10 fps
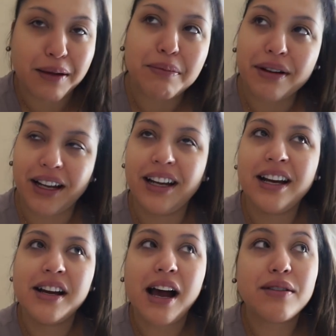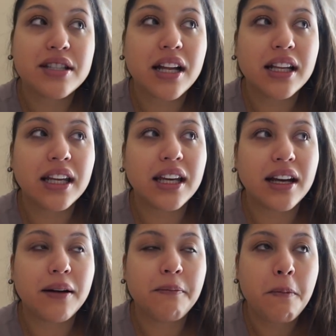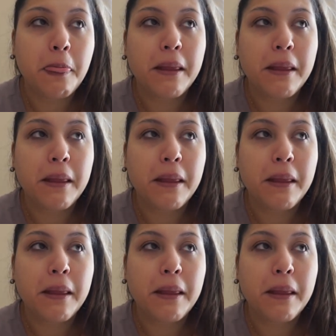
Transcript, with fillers: like, but I was telling him